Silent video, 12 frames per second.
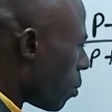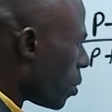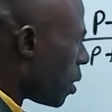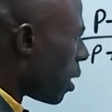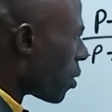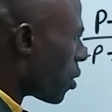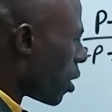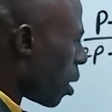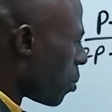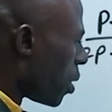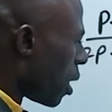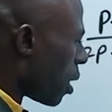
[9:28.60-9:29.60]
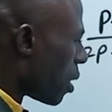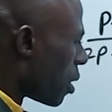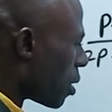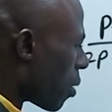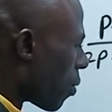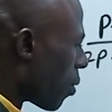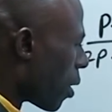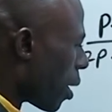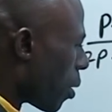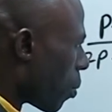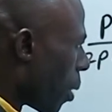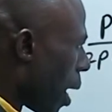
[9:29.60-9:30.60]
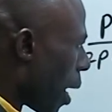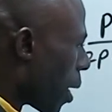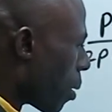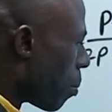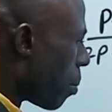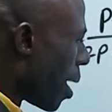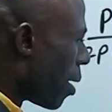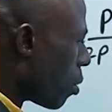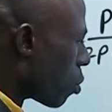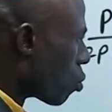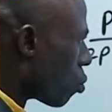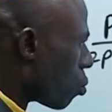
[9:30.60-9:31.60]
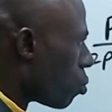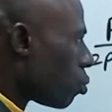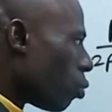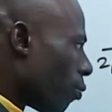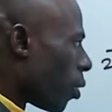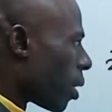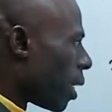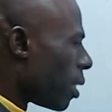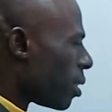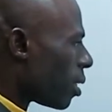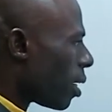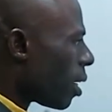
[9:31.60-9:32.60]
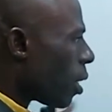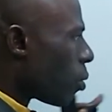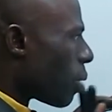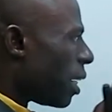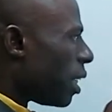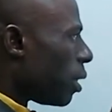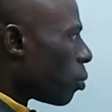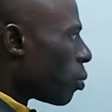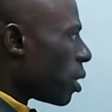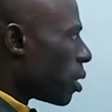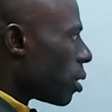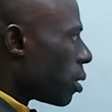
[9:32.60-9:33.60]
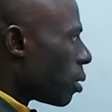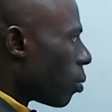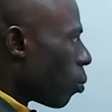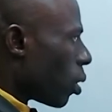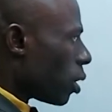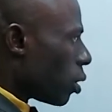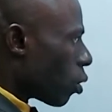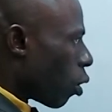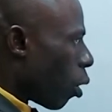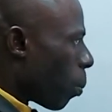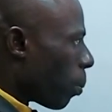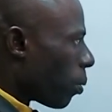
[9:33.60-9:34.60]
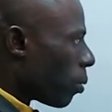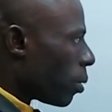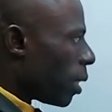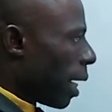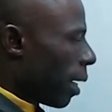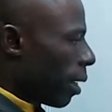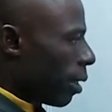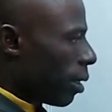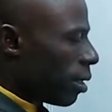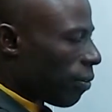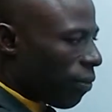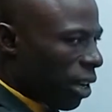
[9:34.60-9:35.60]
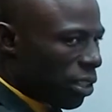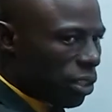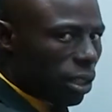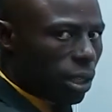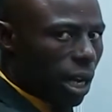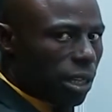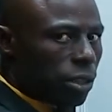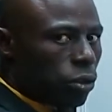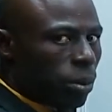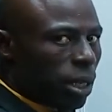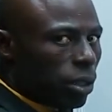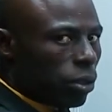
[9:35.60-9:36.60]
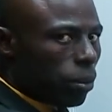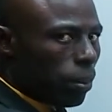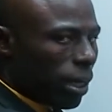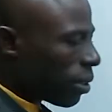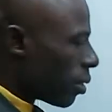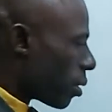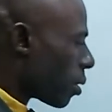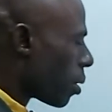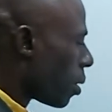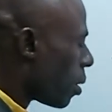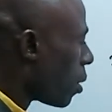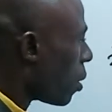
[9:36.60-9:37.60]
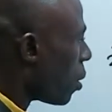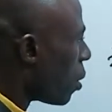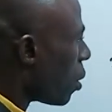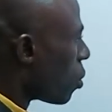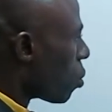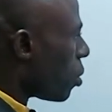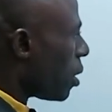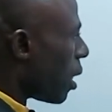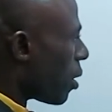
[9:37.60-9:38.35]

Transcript: the LCM there is 3y minus 2. Don't forget, we are dealing with what is up there, the fraction at the numerator part. So the